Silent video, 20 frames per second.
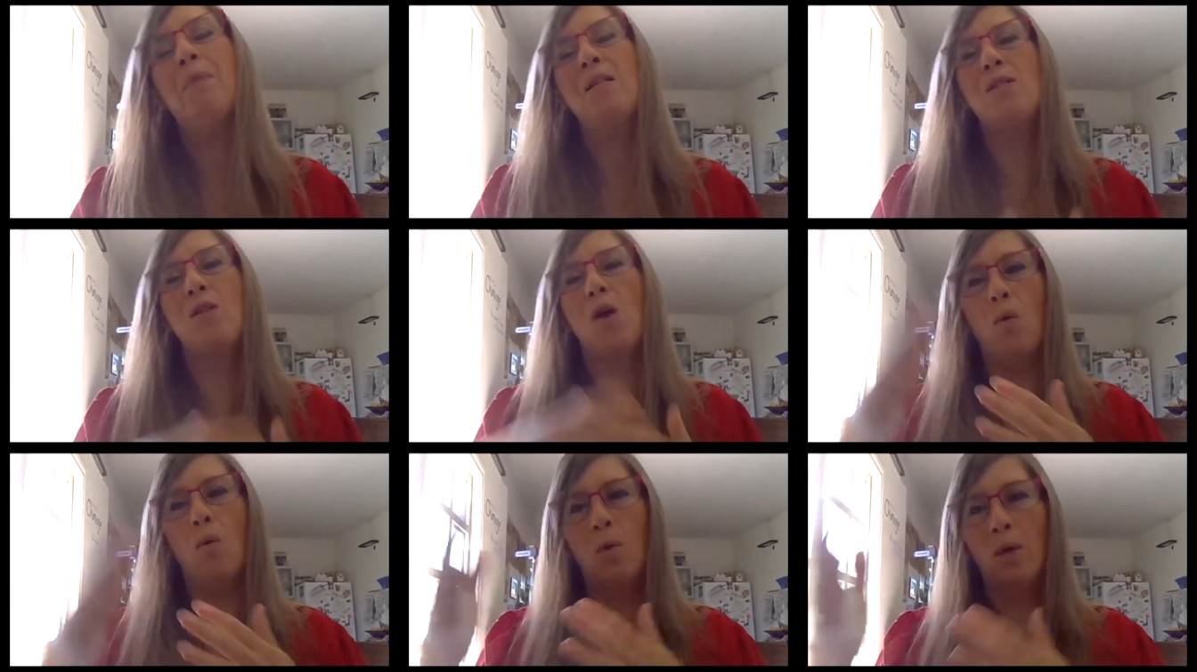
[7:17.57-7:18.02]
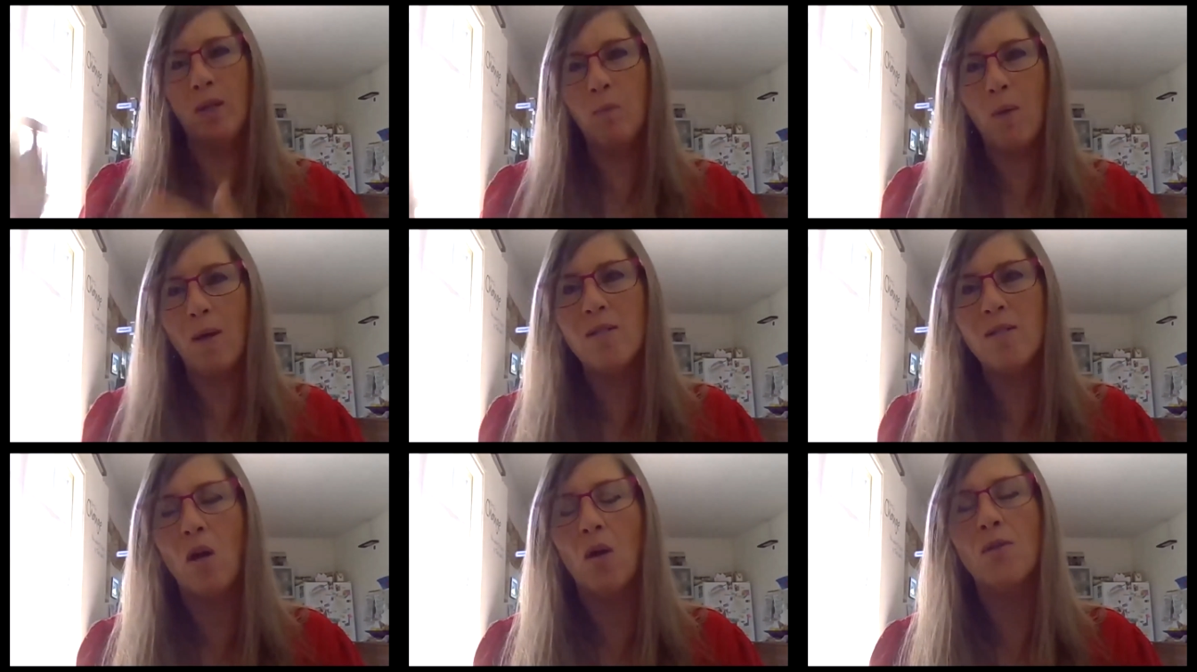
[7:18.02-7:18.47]
So it
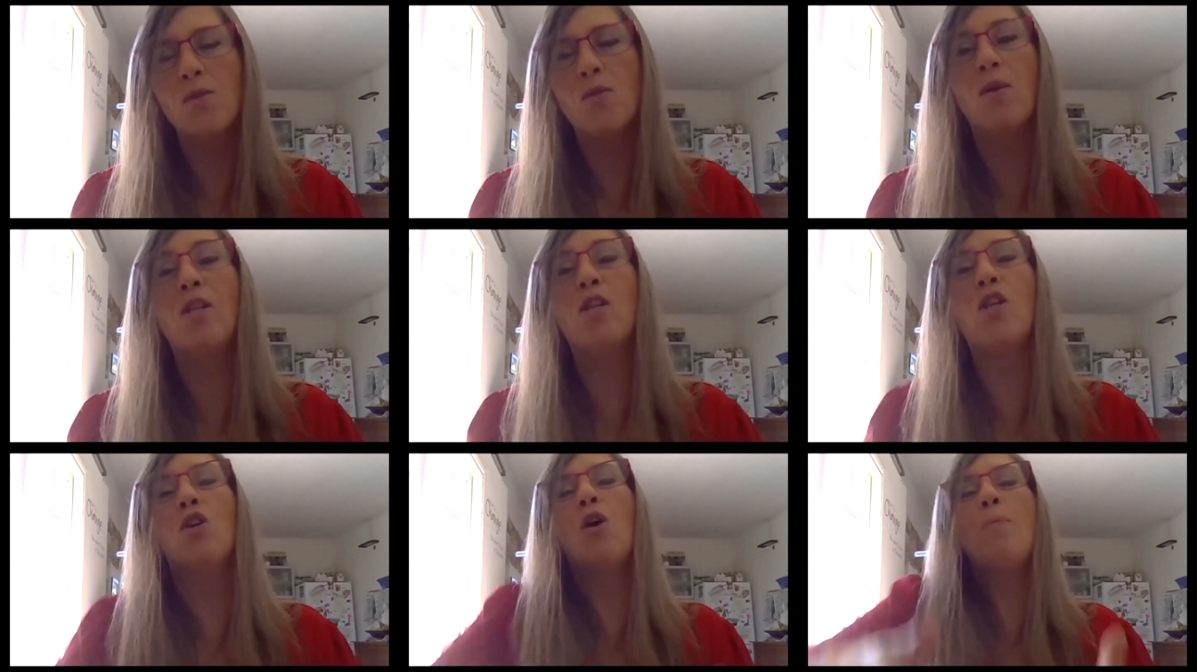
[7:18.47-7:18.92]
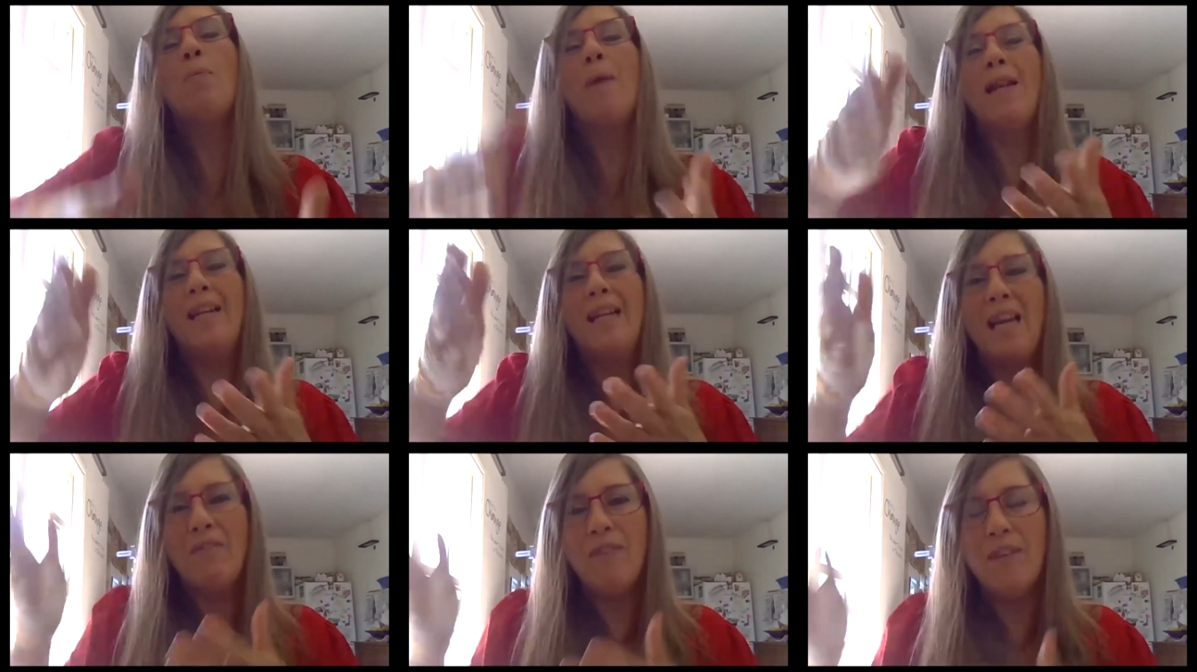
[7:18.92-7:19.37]
was also in Europe
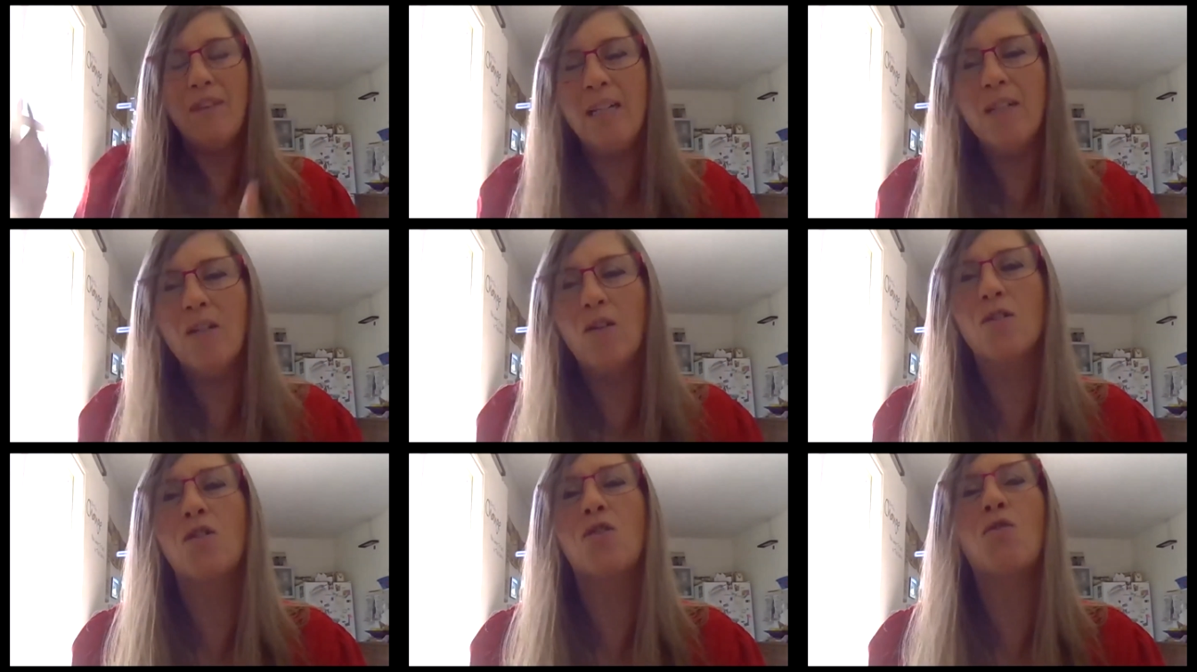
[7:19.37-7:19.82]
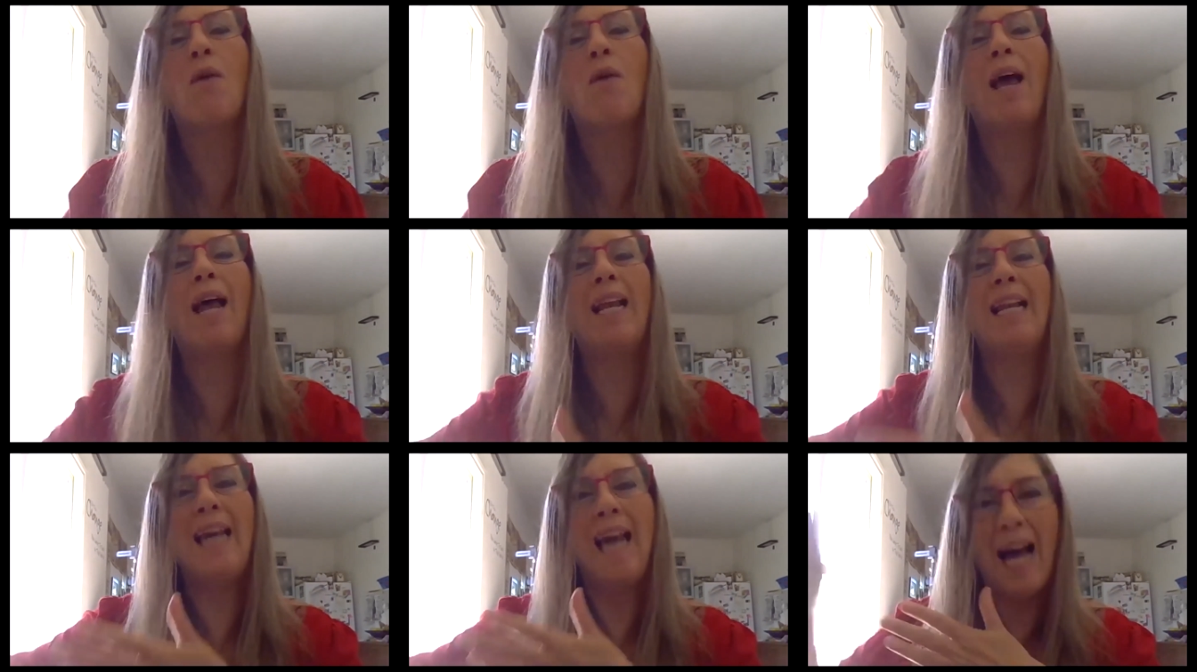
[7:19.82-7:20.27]
and even in
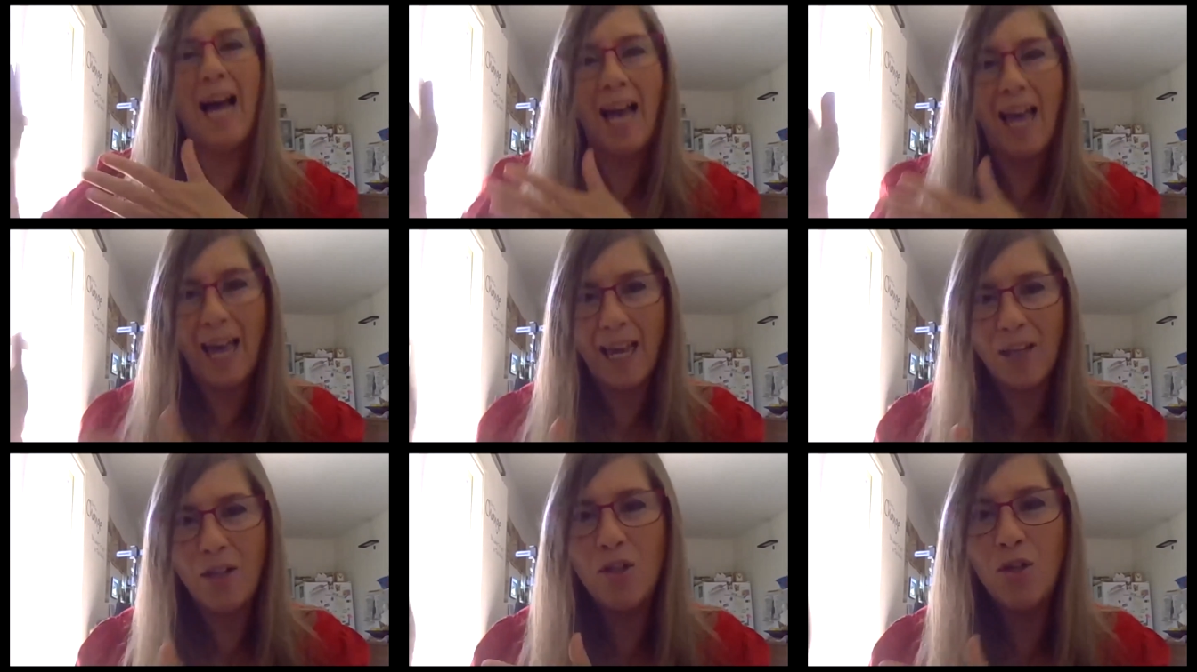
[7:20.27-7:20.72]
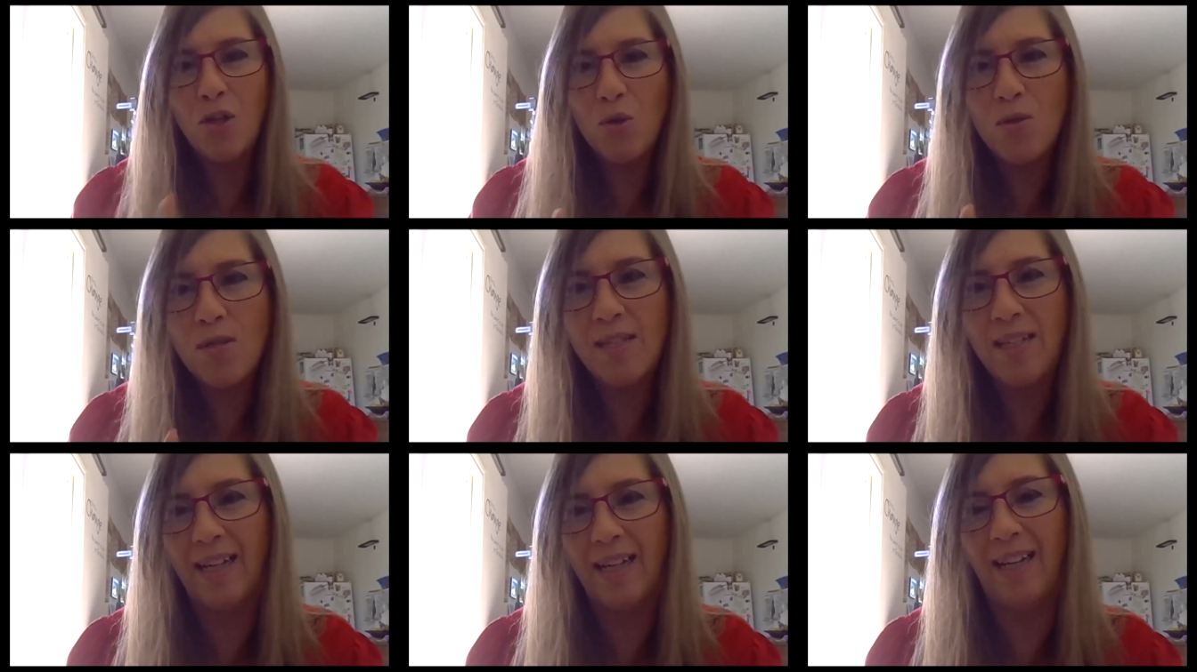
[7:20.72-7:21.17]
Australia and New
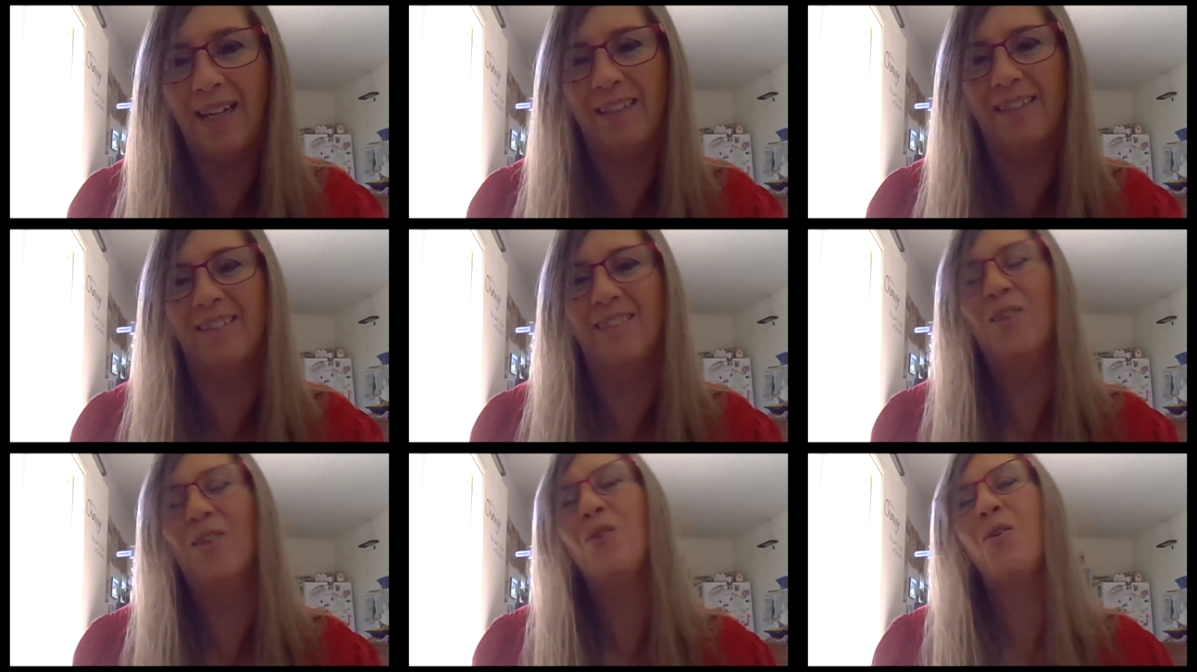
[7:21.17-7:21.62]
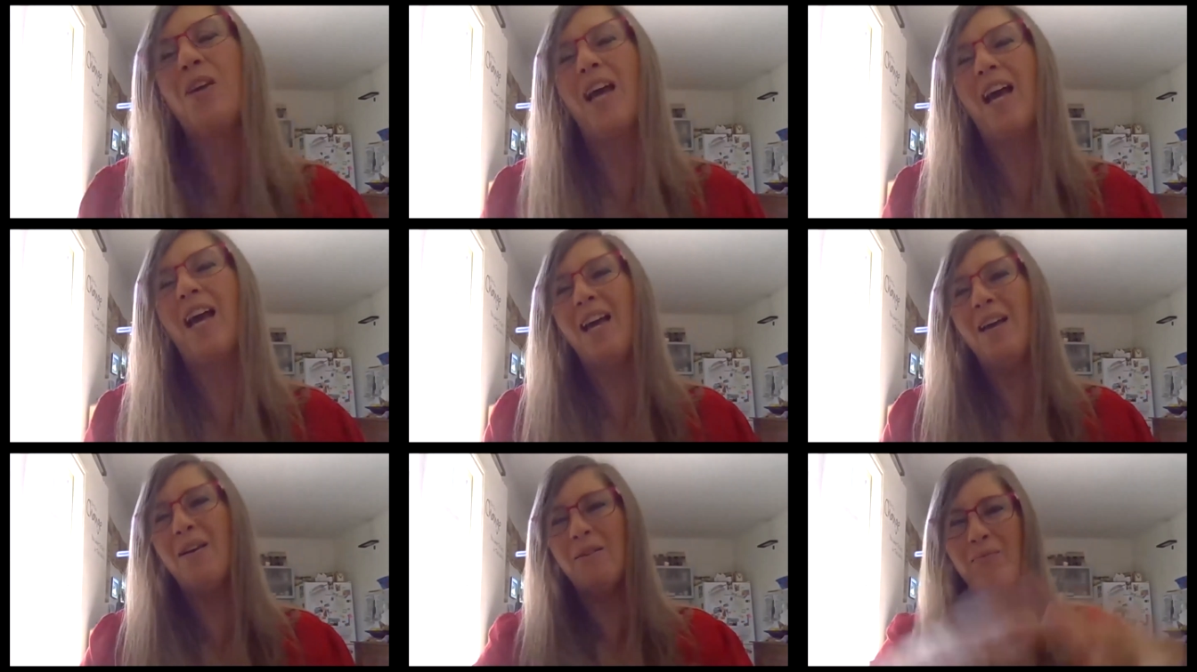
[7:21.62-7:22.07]
Zealand,
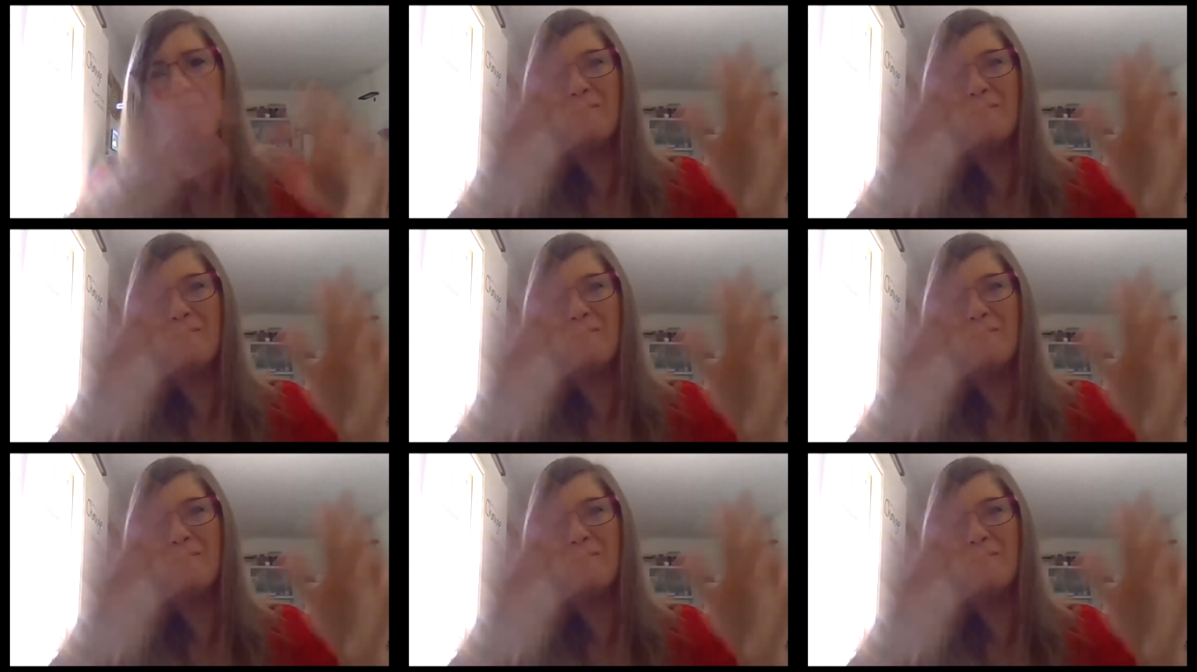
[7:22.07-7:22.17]
okay?